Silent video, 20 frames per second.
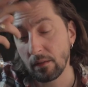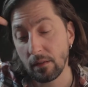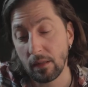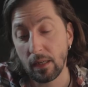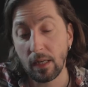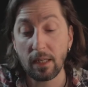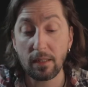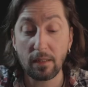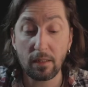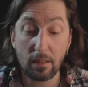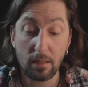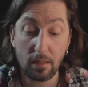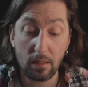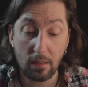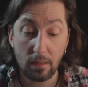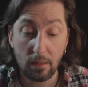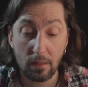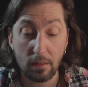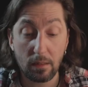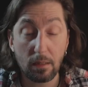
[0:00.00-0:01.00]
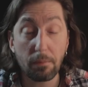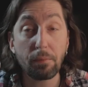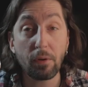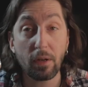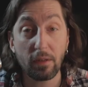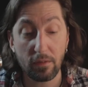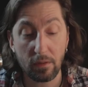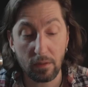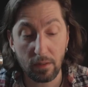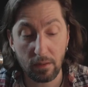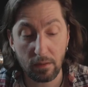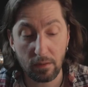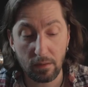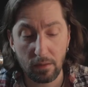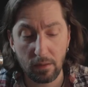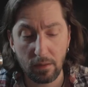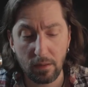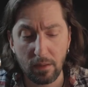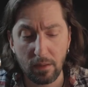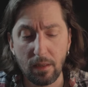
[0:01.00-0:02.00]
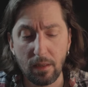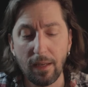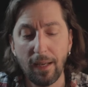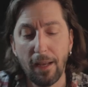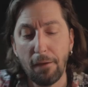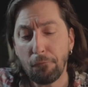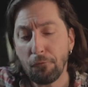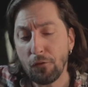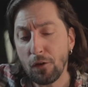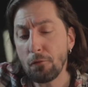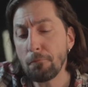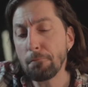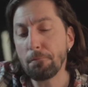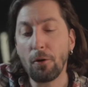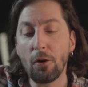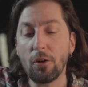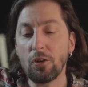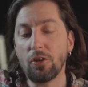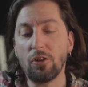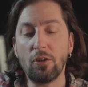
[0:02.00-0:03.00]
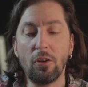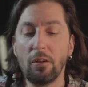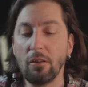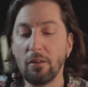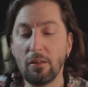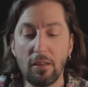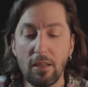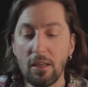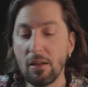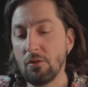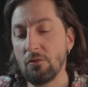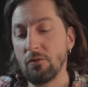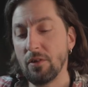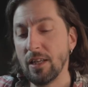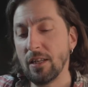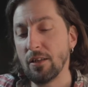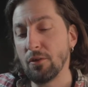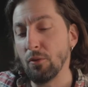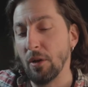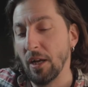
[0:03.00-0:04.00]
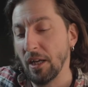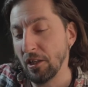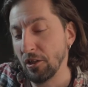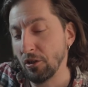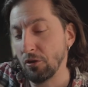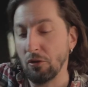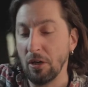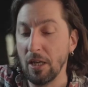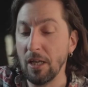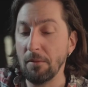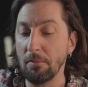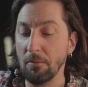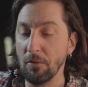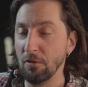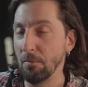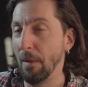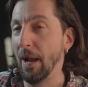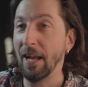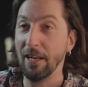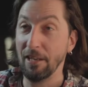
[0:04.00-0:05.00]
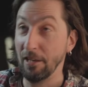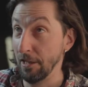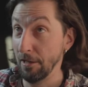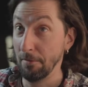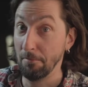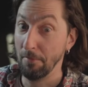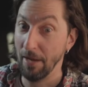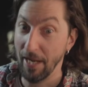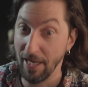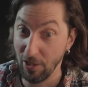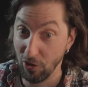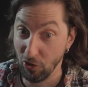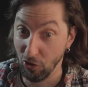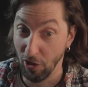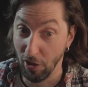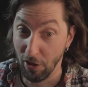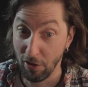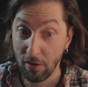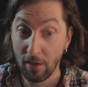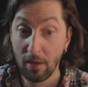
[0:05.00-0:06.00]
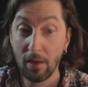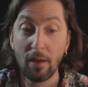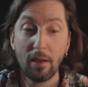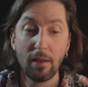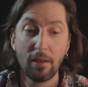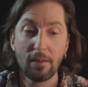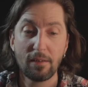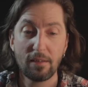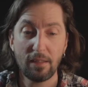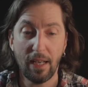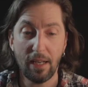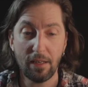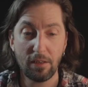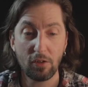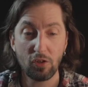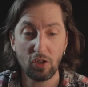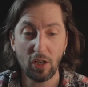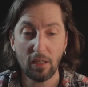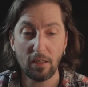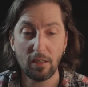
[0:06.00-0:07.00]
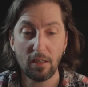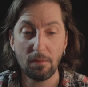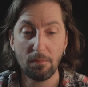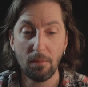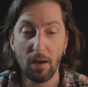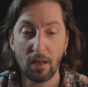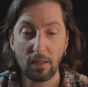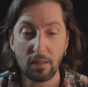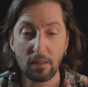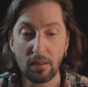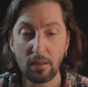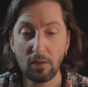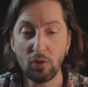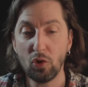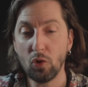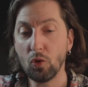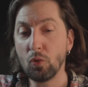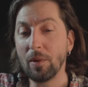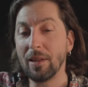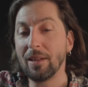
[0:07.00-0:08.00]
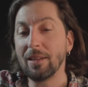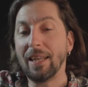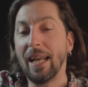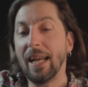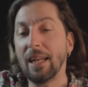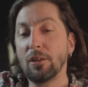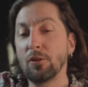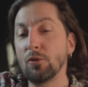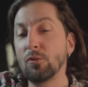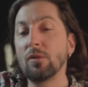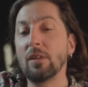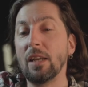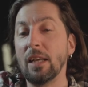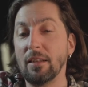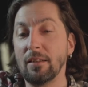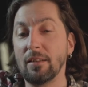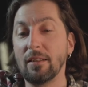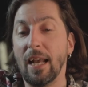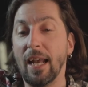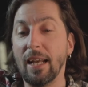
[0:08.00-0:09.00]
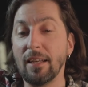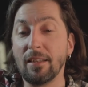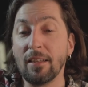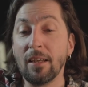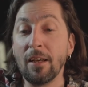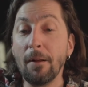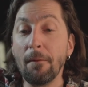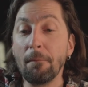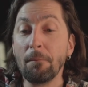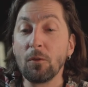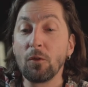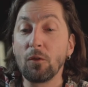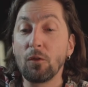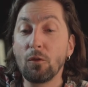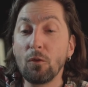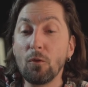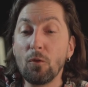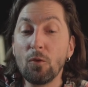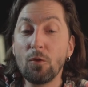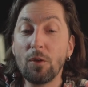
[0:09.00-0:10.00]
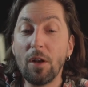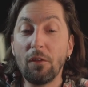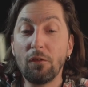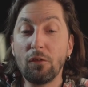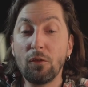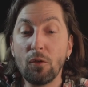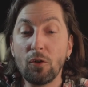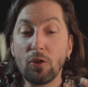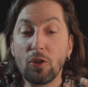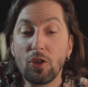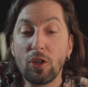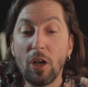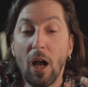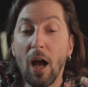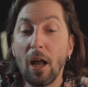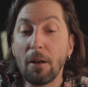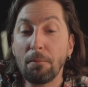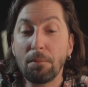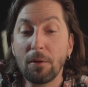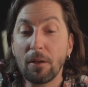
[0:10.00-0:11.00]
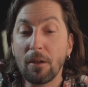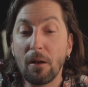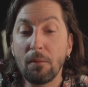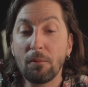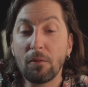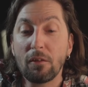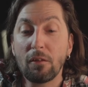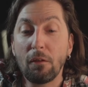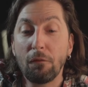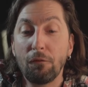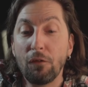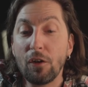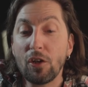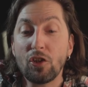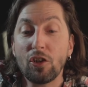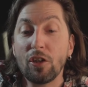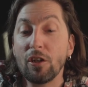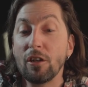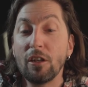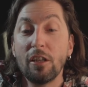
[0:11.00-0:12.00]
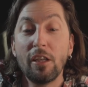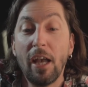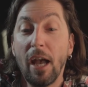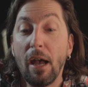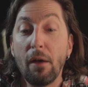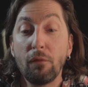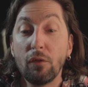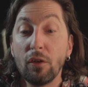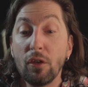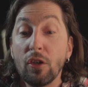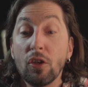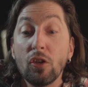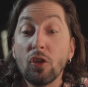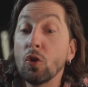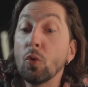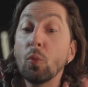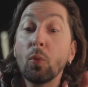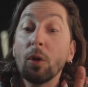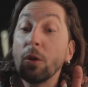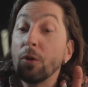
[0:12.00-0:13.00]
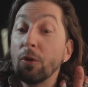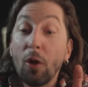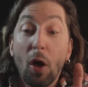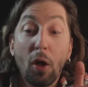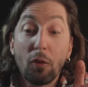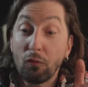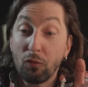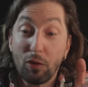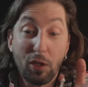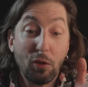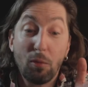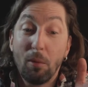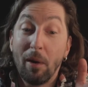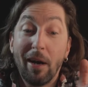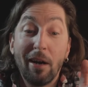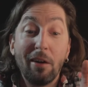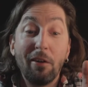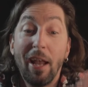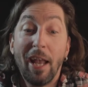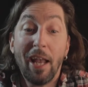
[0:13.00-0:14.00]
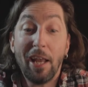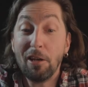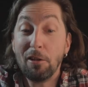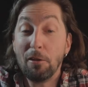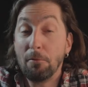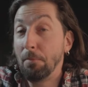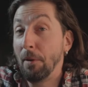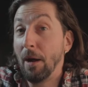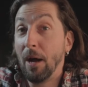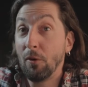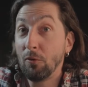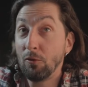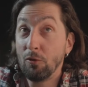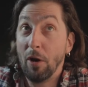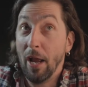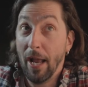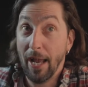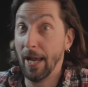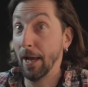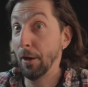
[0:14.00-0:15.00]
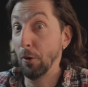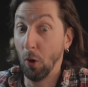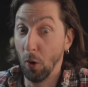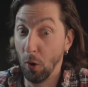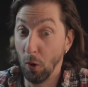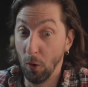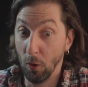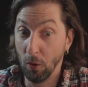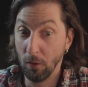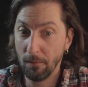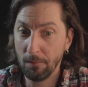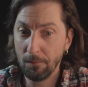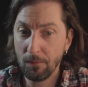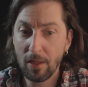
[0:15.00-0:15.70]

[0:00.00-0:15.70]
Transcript: asked the president. "If you push your theory to extremes, my dear major," said J.T. Maston, "you will get to this. As soon as your shot becomes sufficiently heavy, you will not require any powder at all."